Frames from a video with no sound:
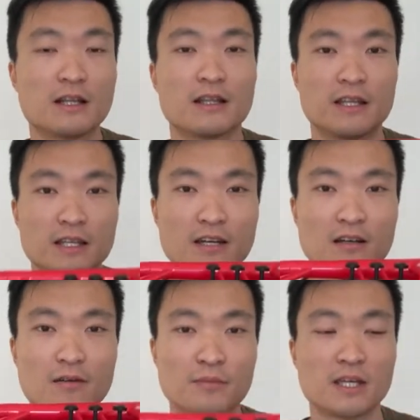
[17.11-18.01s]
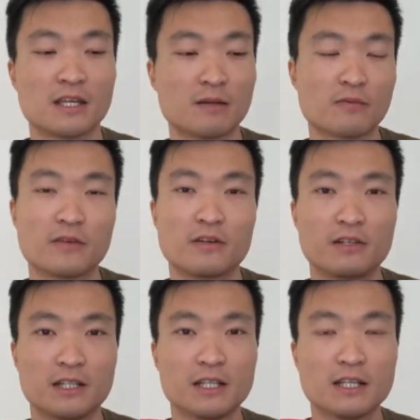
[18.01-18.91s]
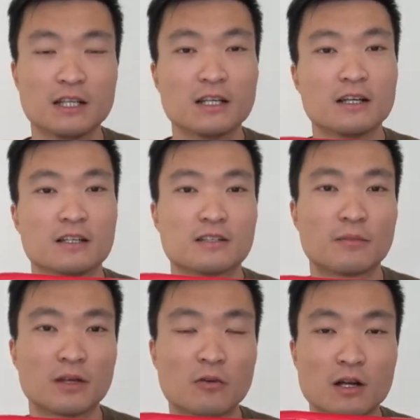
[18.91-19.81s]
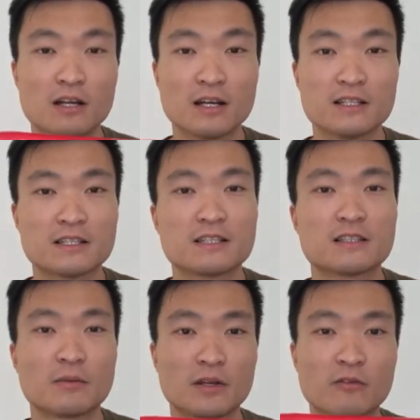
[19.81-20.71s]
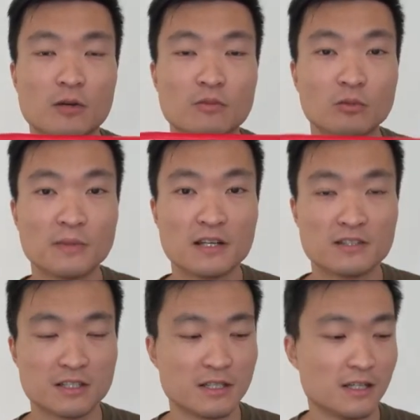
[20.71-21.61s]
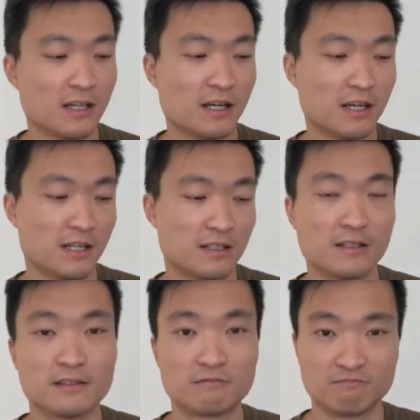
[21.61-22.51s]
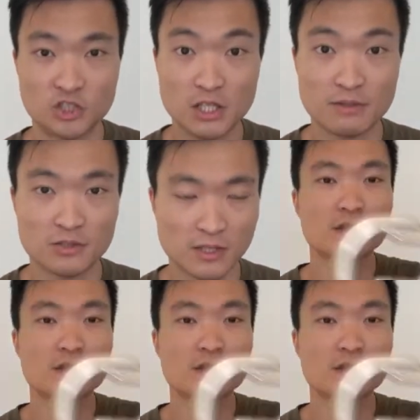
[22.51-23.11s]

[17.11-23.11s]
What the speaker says: They are picking up something quite light, something quite robust and cheap as well.